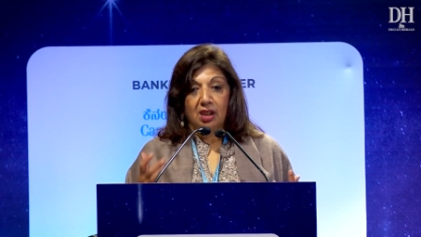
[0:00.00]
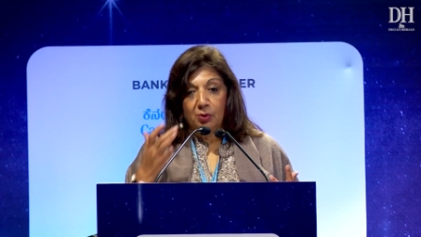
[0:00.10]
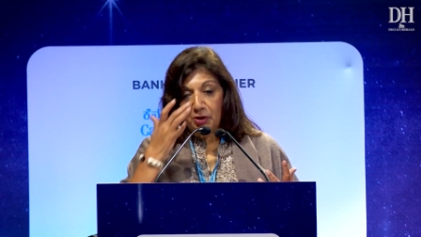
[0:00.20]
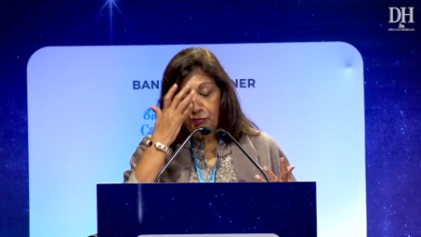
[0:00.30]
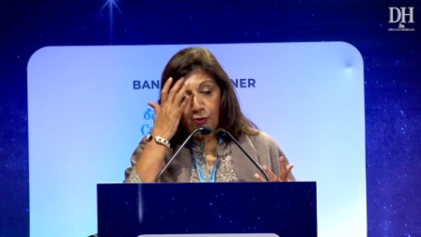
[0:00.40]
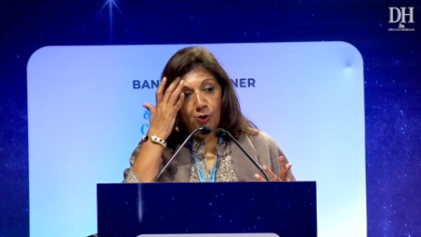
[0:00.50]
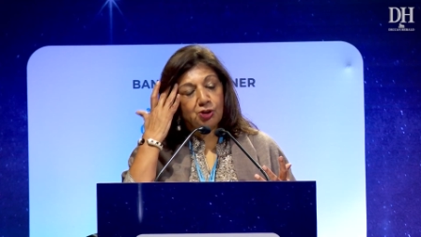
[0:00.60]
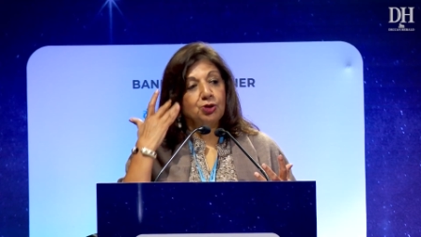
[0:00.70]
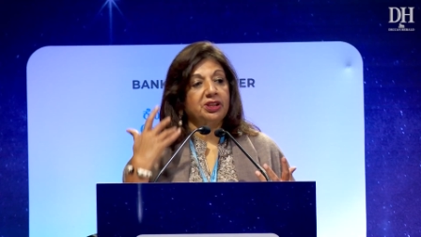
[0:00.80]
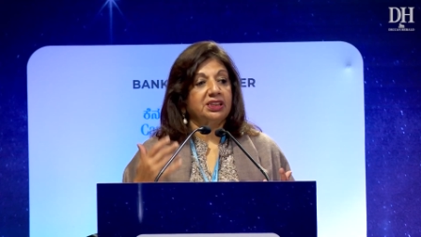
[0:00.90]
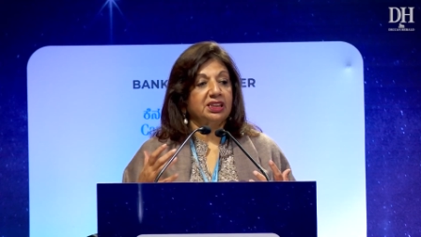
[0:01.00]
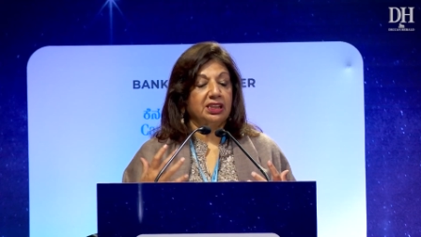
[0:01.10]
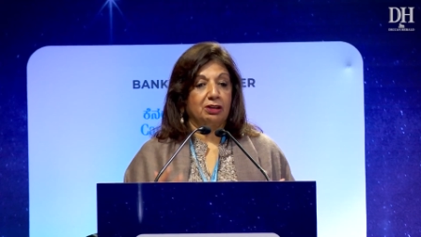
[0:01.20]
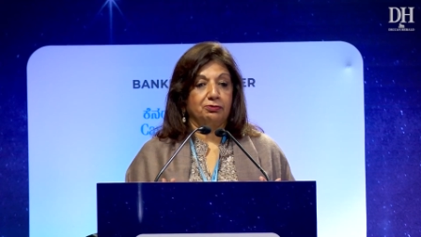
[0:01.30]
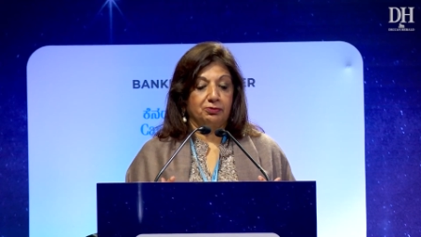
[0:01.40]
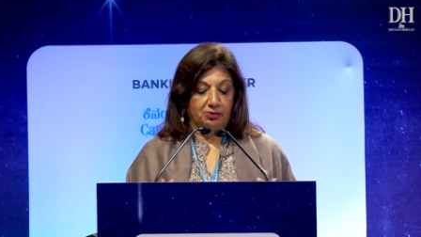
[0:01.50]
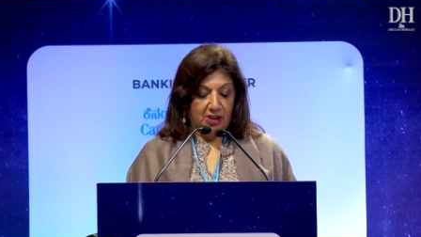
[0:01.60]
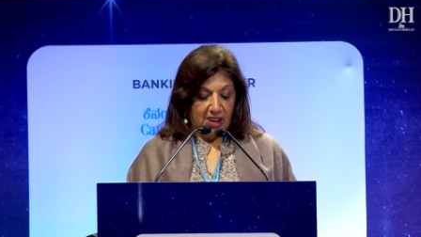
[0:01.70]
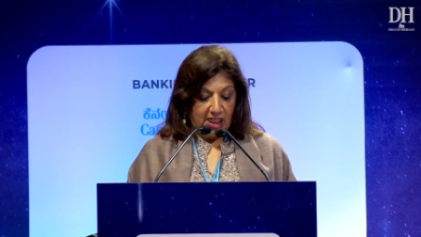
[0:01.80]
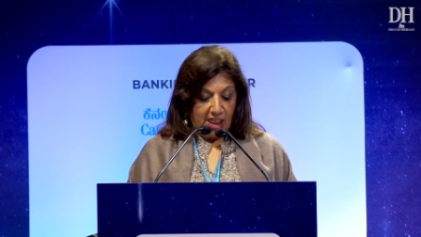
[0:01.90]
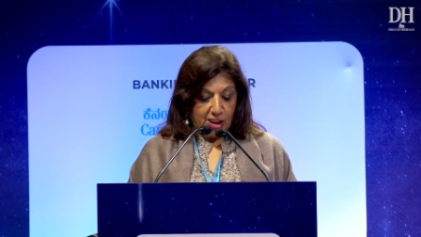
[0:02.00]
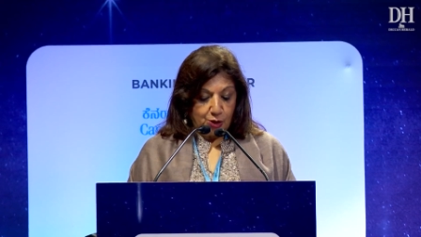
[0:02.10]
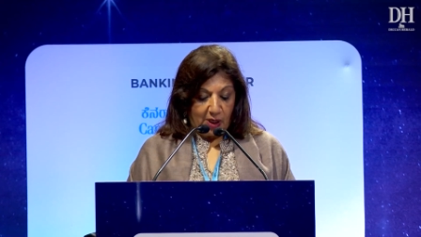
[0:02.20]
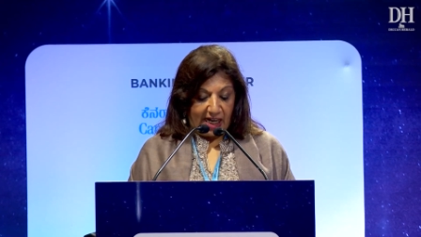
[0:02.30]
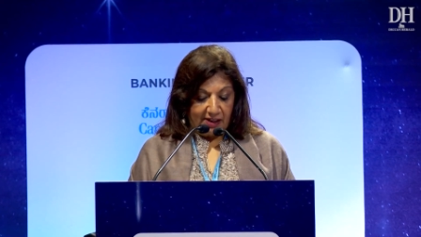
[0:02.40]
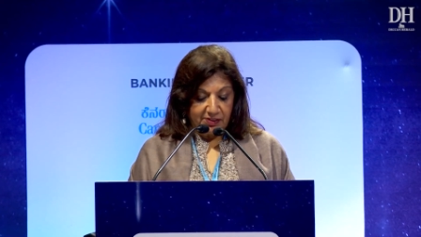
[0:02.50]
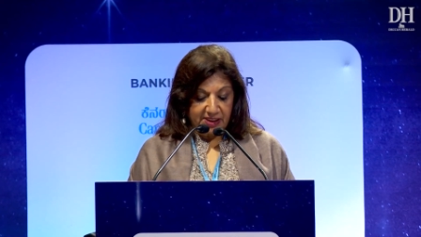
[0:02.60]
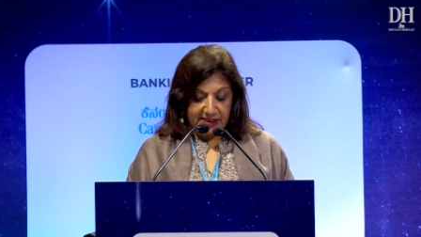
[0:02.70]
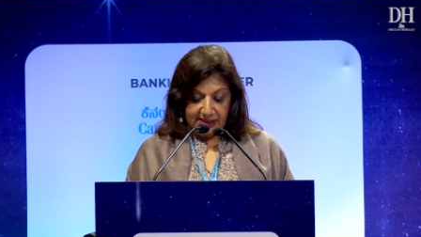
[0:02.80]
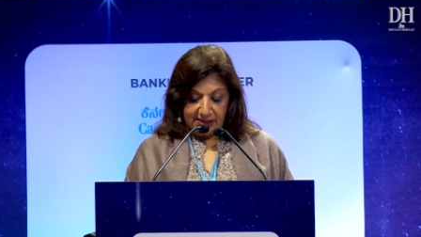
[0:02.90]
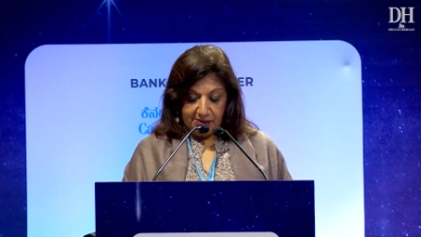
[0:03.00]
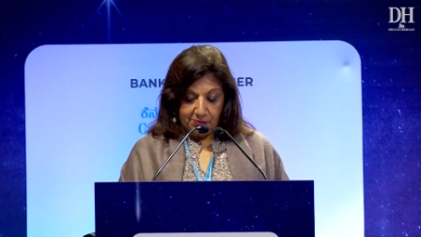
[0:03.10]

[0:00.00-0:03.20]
We are fortunate enough to have this.